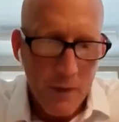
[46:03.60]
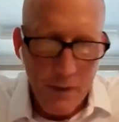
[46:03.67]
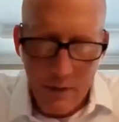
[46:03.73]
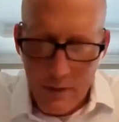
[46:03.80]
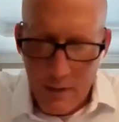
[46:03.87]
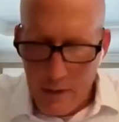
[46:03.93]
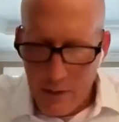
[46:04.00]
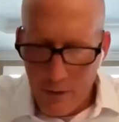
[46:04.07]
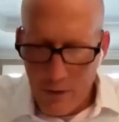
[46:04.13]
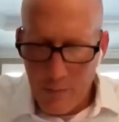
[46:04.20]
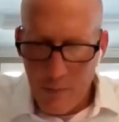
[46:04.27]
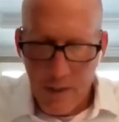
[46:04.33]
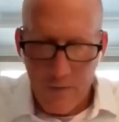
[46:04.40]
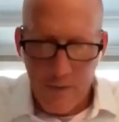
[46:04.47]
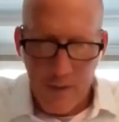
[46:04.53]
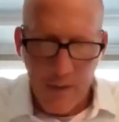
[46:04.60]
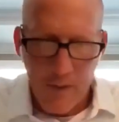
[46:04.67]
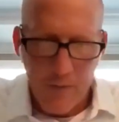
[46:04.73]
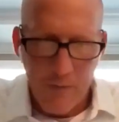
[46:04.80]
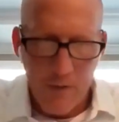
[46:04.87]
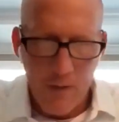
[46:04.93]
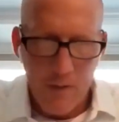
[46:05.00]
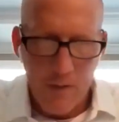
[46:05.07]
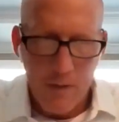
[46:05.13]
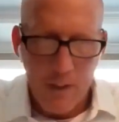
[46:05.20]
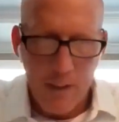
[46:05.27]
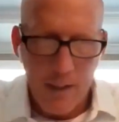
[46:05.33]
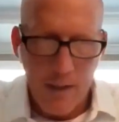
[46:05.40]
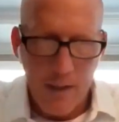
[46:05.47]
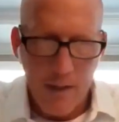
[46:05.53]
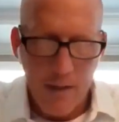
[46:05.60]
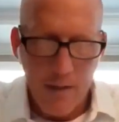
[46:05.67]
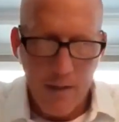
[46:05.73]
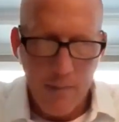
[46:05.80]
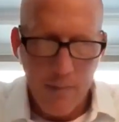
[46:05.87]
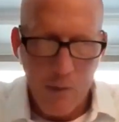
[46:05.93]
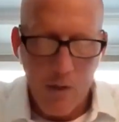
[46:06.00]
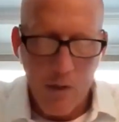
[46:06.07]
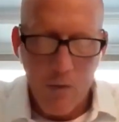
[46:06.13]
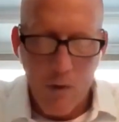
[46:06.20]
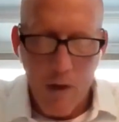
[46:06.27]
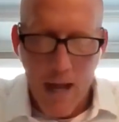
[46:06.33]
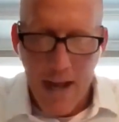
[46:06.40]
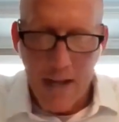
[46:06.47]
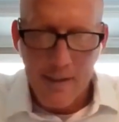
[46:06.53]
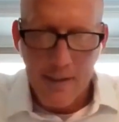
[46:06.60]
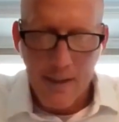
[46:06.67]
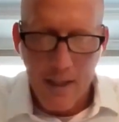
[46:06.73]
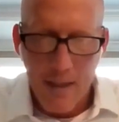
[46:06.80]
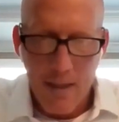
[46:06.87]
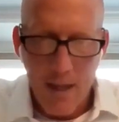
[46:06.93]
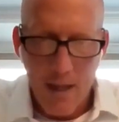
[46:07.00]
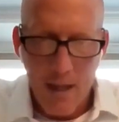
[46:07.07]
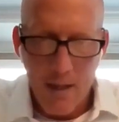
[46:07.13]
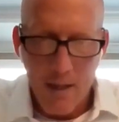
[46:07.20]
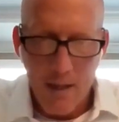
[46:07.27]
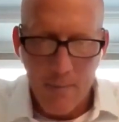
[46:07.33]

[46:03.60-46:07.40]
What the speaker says: are a little bit of a different ball of wax. I think